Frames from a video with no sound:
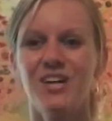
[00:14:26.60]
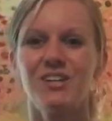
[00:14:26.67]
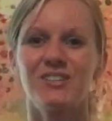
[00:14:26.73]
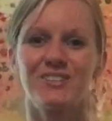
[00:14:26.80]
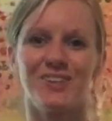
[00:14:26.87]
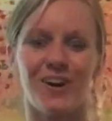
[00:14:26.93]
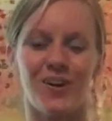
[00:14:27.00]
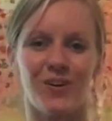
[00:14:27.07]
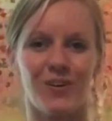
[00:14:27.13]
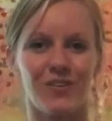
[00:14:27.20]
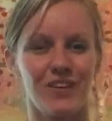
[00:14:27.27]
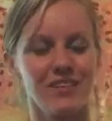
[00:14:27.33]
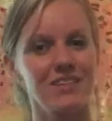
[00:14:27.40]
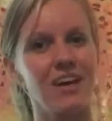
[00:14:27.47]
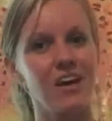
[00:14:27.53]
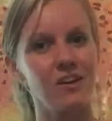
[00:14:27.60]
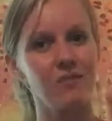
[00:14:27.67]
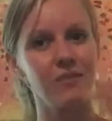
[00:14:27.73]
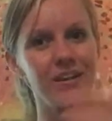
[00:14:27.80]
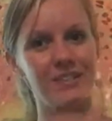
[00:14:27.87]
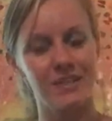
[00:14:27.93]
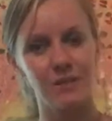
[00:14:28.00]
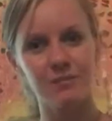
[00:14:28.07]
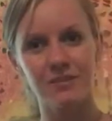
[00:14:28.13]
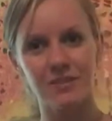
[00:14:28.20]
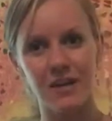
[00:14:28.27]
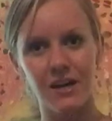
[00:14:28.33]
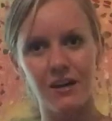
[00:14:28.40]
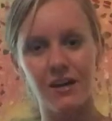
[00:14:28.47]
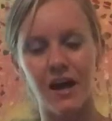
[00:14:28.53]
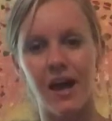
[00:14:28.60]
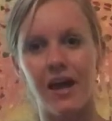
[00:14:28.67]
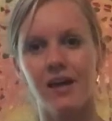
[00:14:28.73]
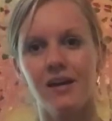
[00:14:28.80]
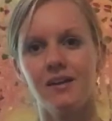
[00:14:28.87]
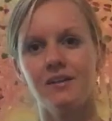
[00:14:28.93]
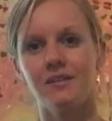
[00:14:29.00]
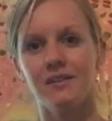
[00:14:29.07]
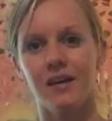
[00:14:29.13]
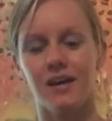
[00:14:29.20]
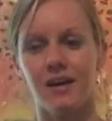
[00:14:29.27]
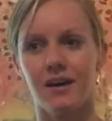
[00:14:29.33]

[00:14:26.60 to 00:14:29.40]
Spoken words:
So that's kind of my tips there, and